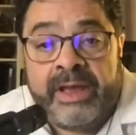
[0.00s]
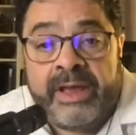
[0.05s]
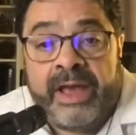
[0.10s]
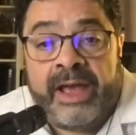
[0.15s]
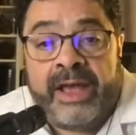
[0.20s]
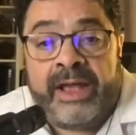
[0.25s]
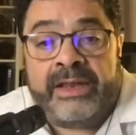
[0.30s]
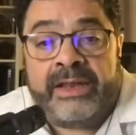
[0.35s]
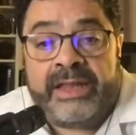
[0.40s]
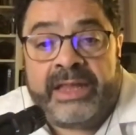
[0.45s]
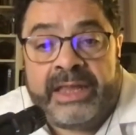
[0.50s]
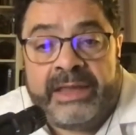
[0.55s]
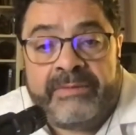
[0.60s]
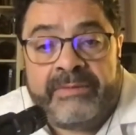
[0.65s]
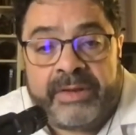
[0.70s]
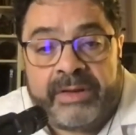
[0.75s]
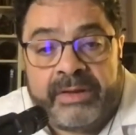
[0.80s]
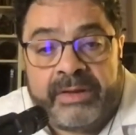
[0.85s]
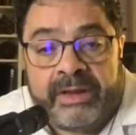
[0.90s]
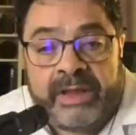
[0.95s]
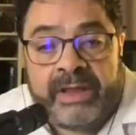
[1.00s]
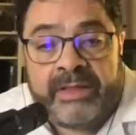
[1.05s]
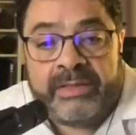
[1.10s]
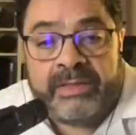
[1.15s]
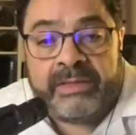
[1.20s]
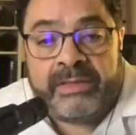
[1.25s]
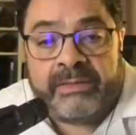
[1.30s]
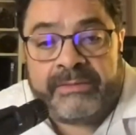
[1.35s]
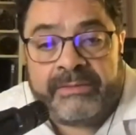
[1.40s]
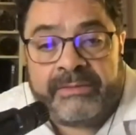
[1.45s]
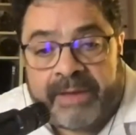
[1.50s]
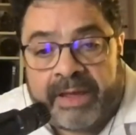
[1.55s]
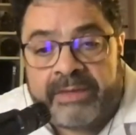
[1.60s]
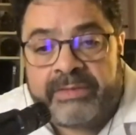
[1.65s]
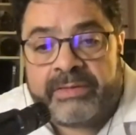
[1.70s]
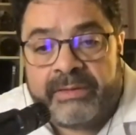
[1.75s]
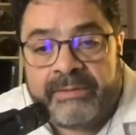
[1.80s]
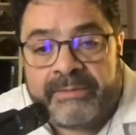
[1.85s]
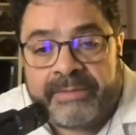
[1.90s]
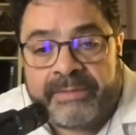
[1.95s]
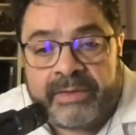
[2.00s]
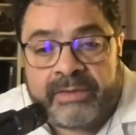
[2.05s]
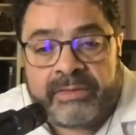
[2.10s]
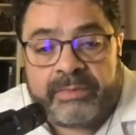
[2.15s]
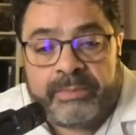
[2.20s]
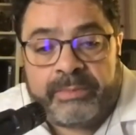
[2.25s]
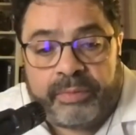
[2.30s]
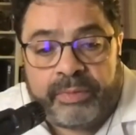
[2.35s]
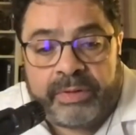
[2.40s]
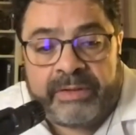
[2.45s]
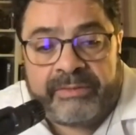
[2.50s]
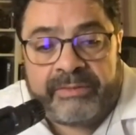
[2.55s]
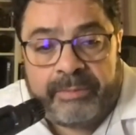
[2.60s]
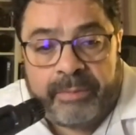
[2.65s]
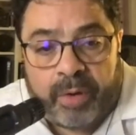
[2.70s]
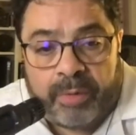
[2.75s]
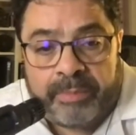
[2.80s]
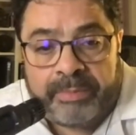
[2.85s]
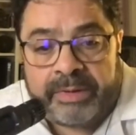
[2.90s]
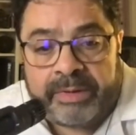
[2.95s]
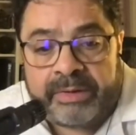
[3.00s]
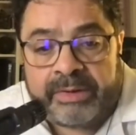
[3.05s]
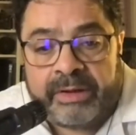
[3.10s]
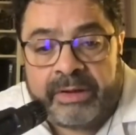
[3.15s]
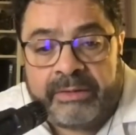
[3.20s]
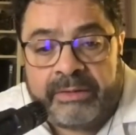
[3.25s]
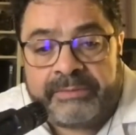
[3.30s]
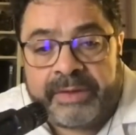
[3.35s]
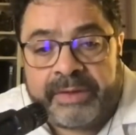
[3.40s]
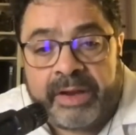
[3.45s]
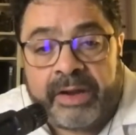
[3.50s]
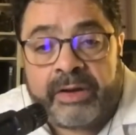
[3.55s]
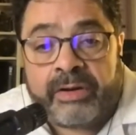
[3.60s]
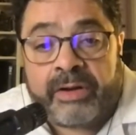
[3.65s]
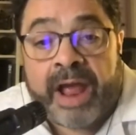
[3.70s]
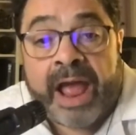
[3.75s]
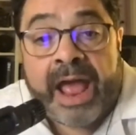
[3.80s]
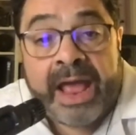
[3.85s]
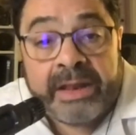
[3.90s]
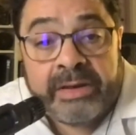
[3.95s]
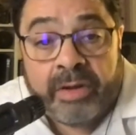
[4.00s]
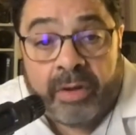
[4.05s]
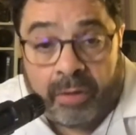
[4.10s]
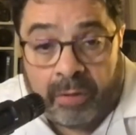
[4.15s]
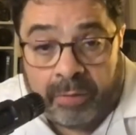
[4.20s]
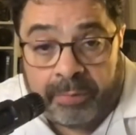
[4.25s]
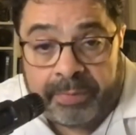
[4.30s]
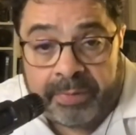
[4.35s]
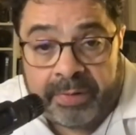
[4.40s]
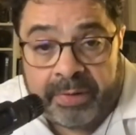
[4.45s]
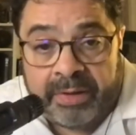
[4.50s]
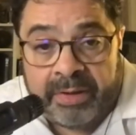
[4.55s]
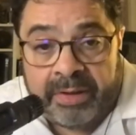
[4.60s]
and even in the face of this brief moment of terror and hope,